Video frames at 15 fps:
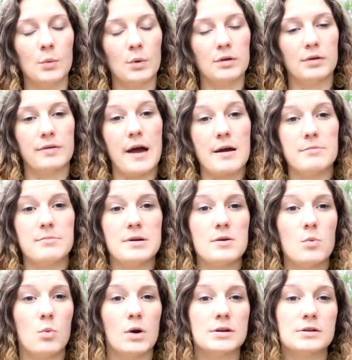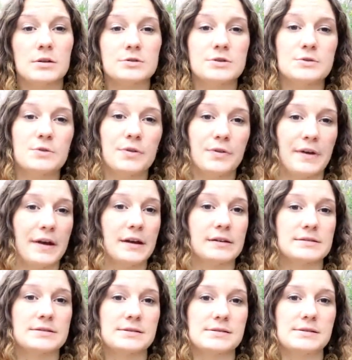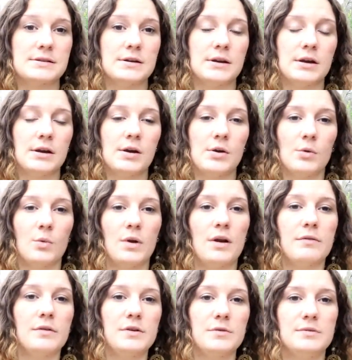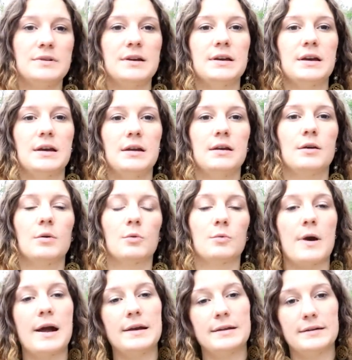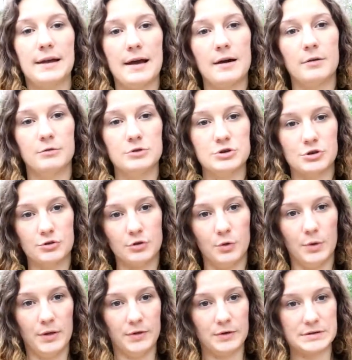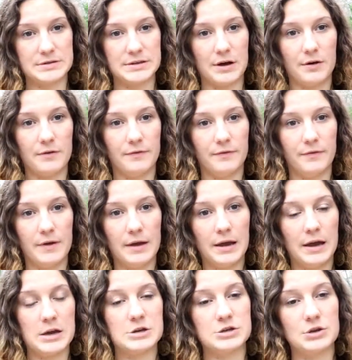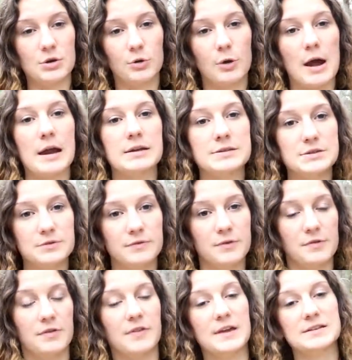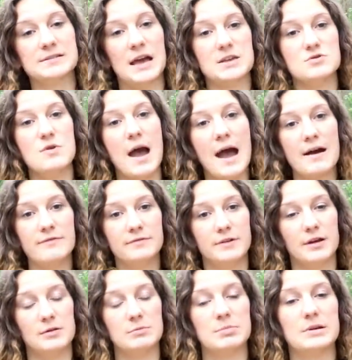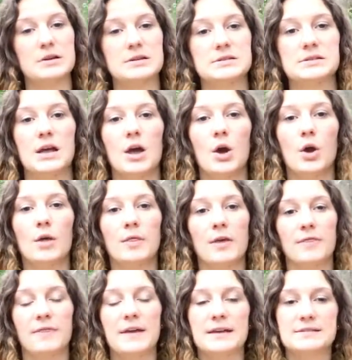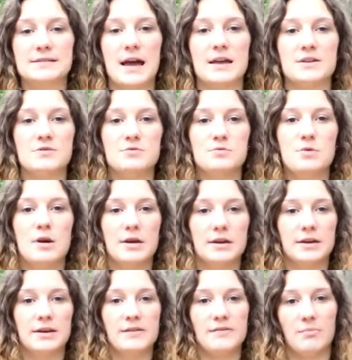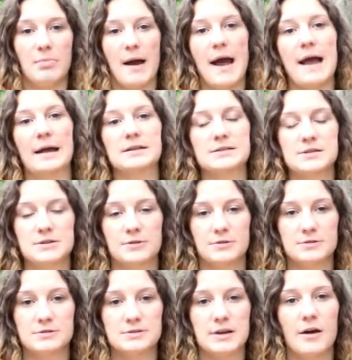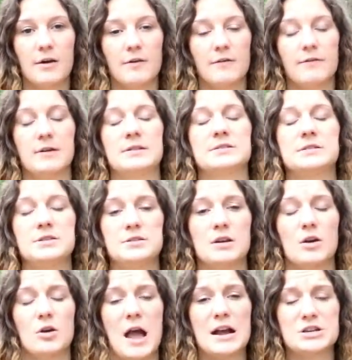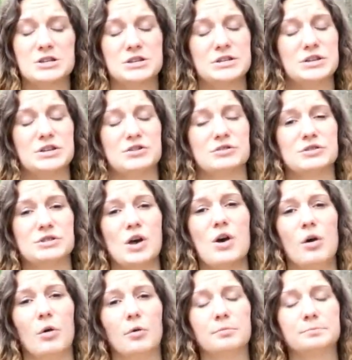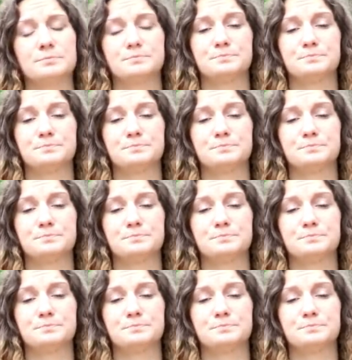Whether that be one or two things. Whatever you did, write it down, journal with yourself, and show gratitude for the things that you have done, because the things that you give back to yourself, and actually to your soul,